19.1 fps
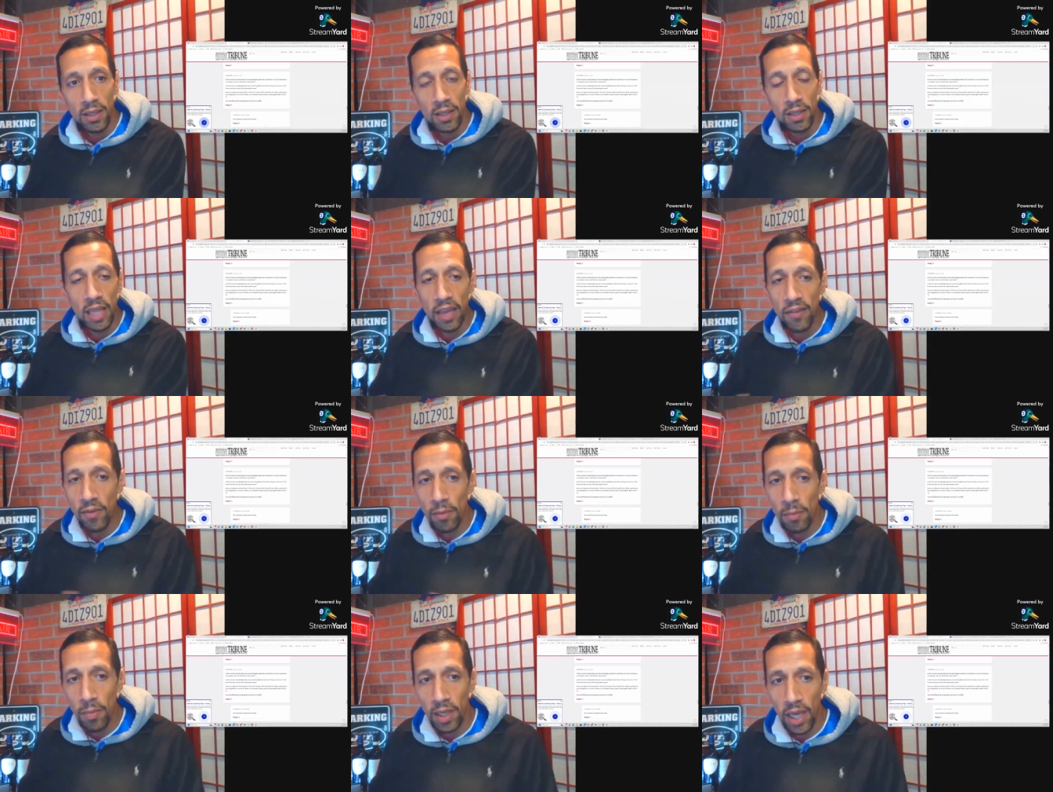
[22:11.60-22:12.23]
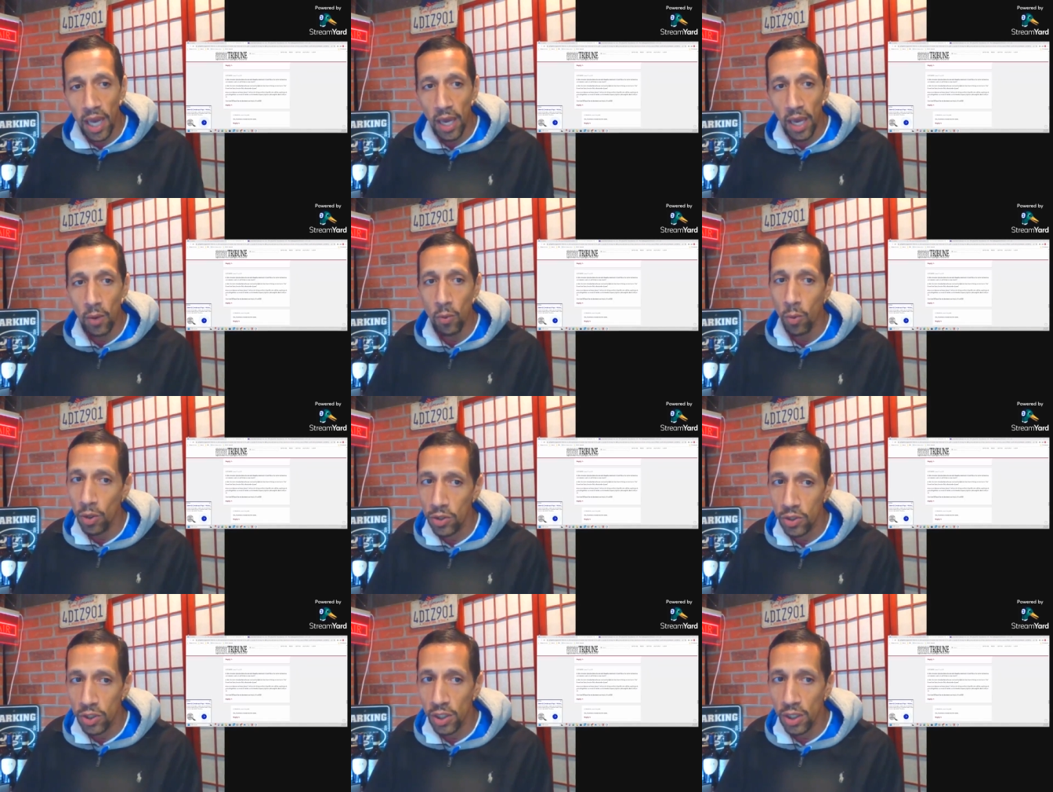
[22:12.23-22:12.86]
David McKay
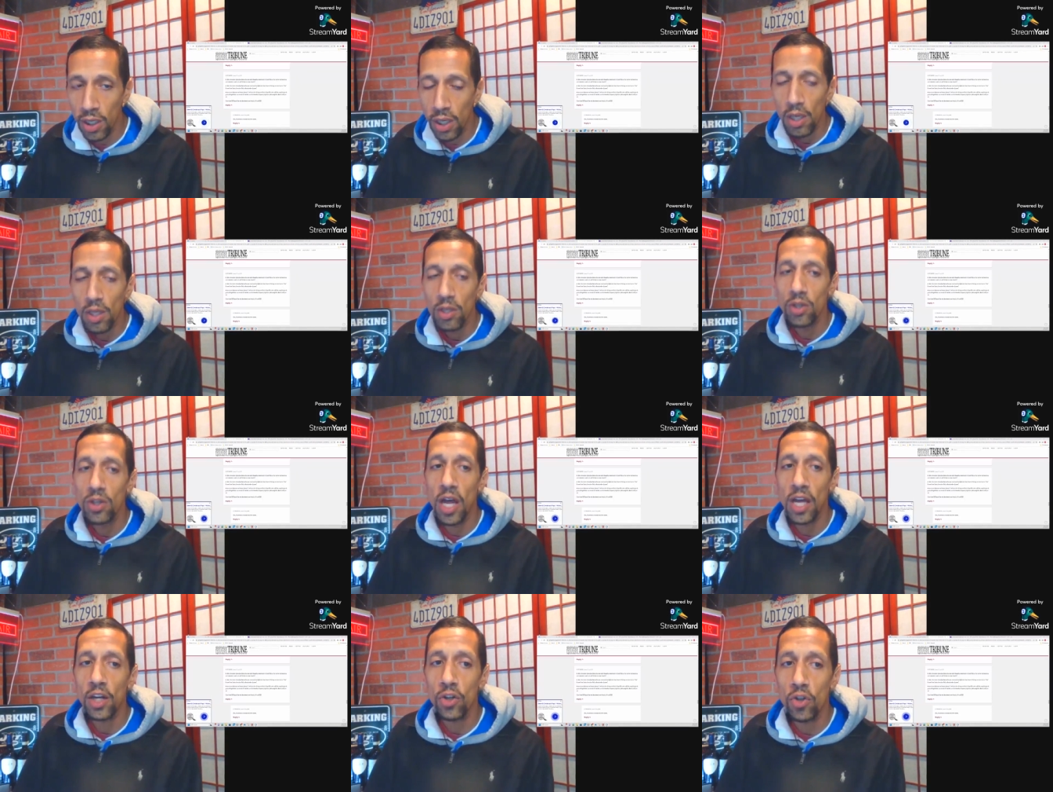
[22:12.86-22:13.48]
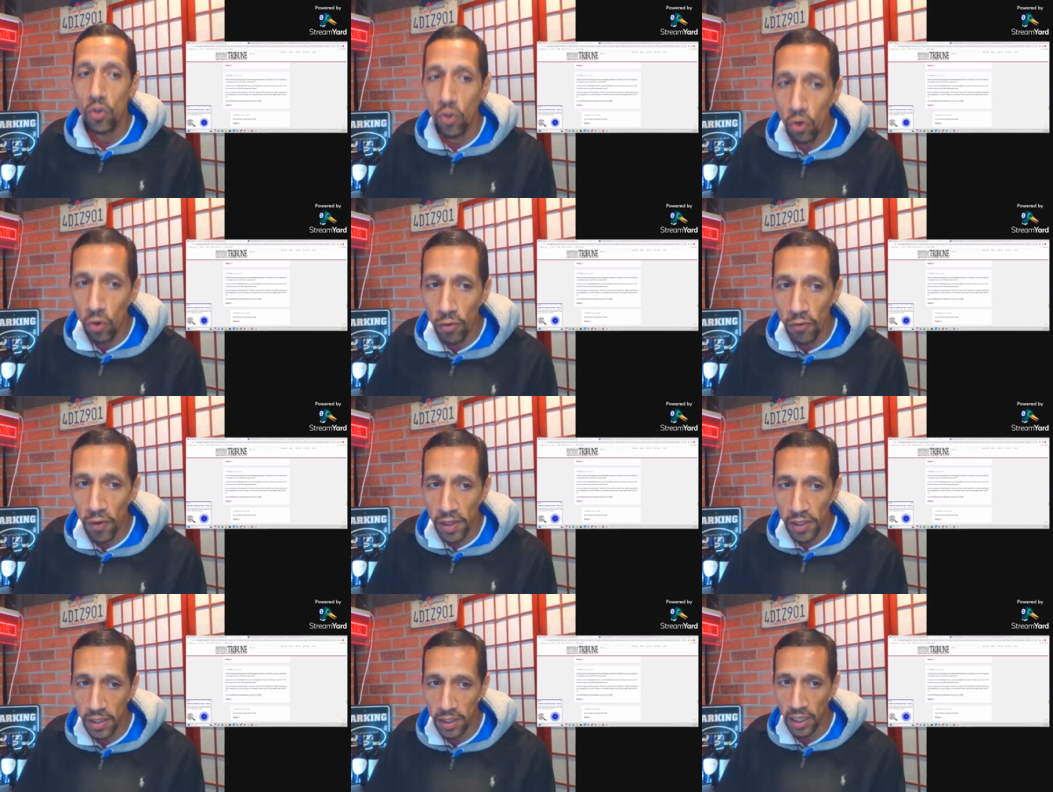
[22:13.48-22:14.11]
Wilson, you're not a true
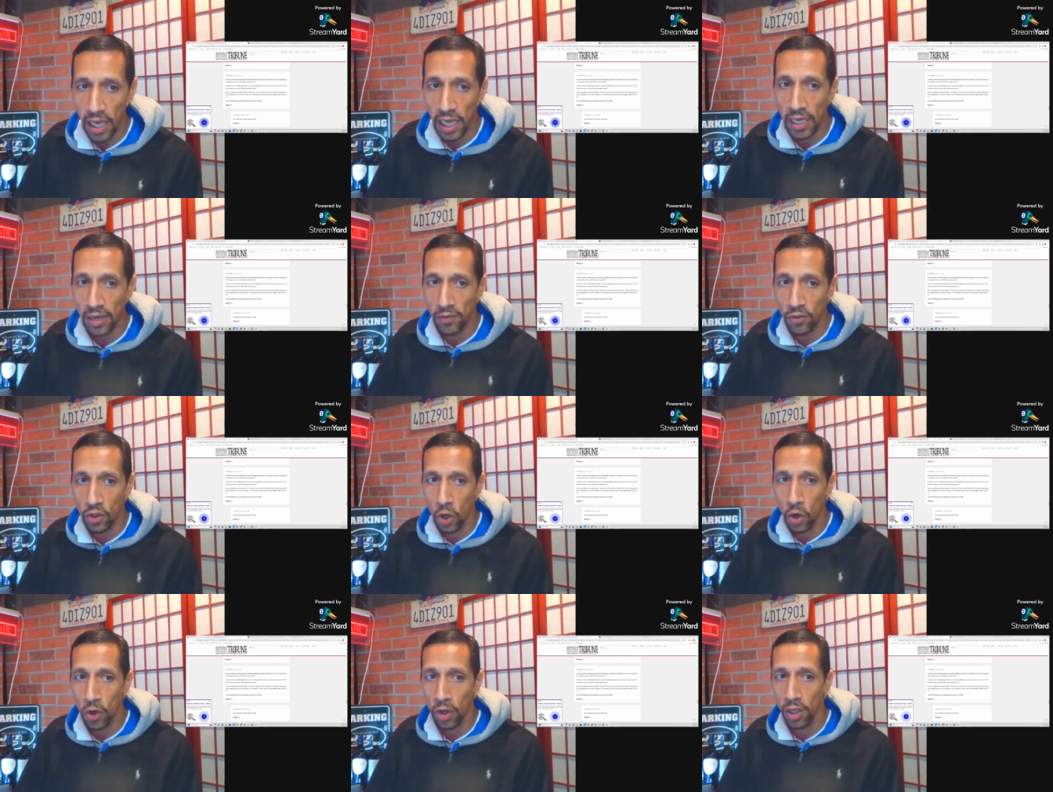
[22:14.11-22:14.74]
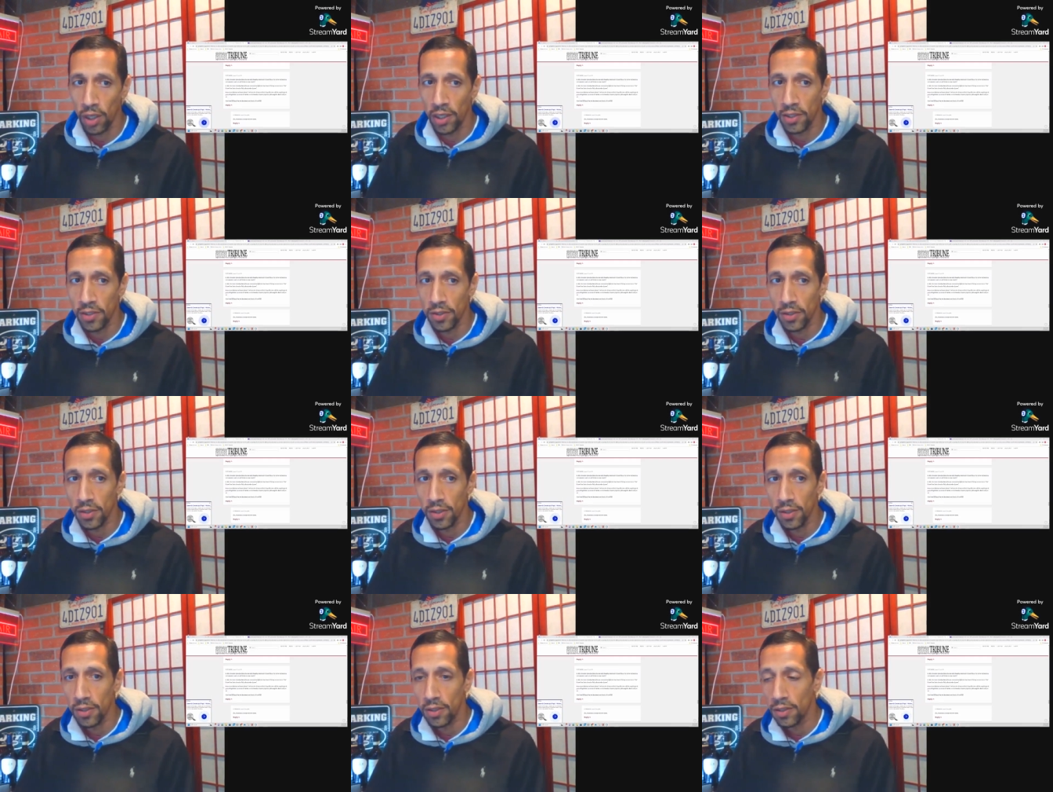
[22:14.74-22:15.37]
investigative journalist.
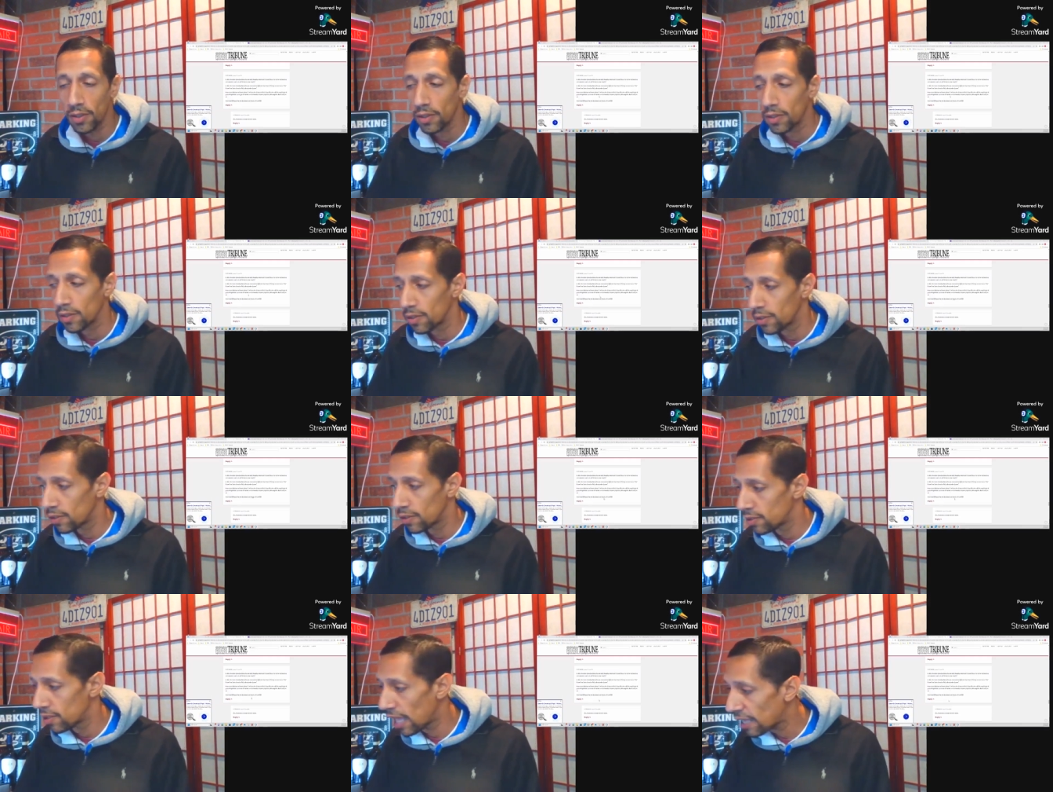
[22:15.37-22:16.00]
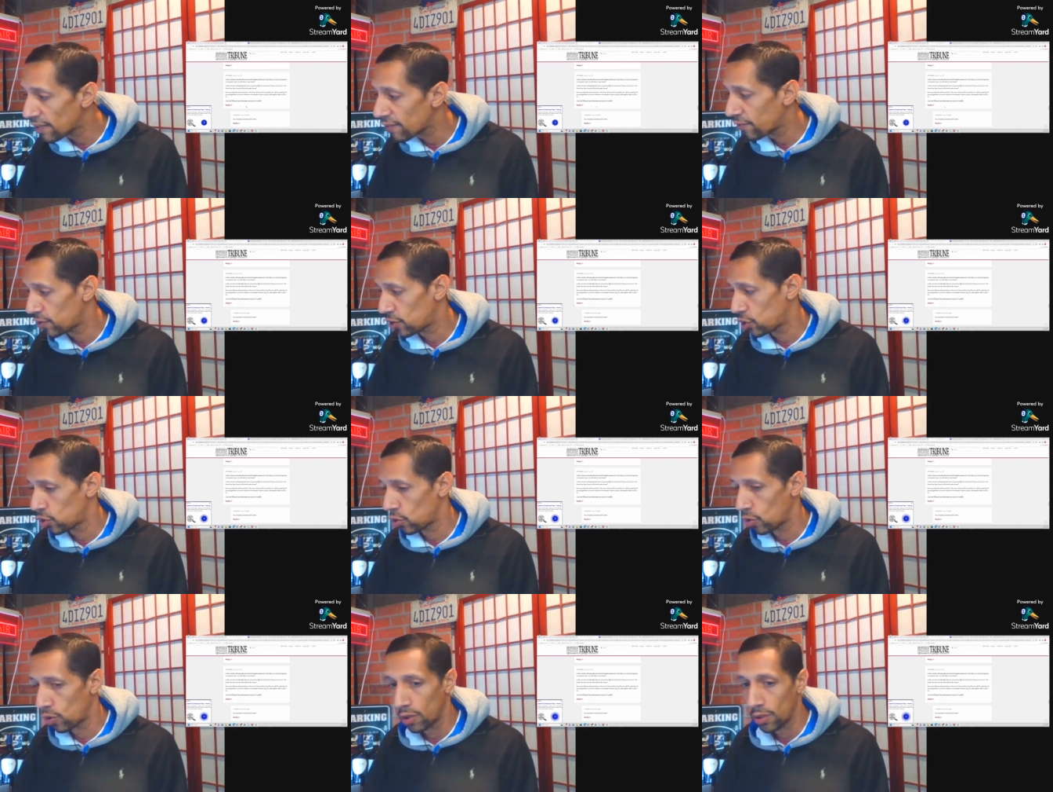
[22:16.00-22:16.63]
That's for
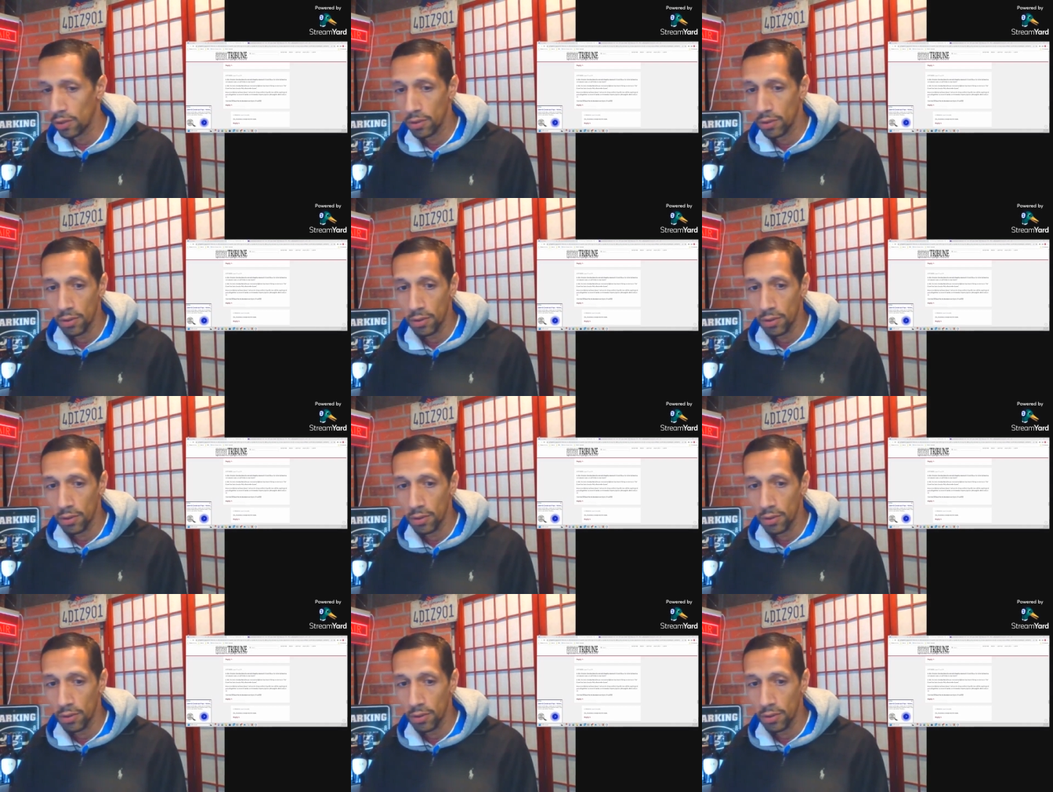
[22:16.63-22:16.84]
sure.